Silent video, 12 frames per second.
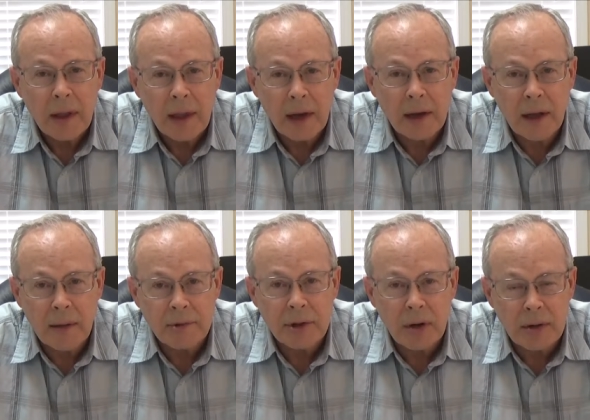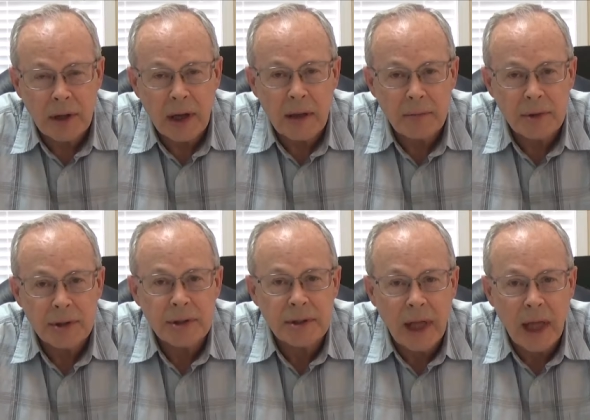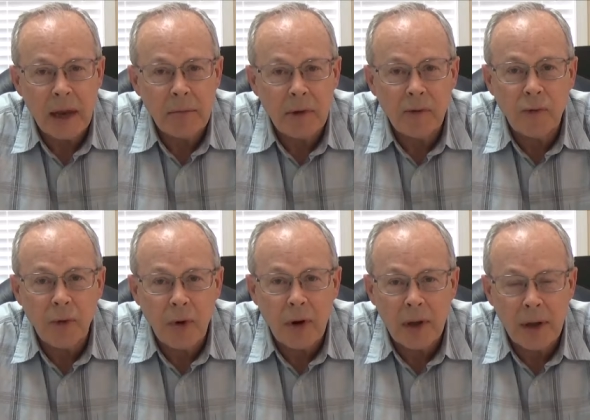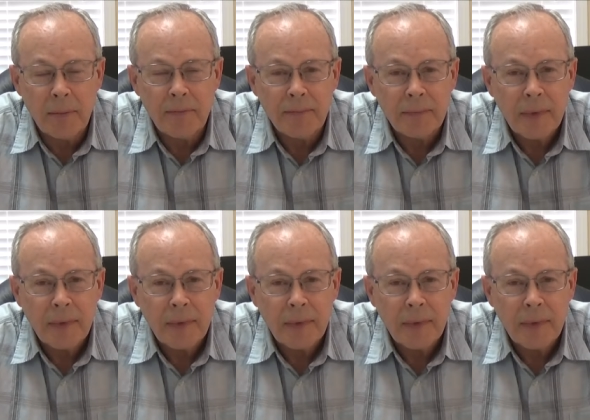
it comes our time to stand before Him.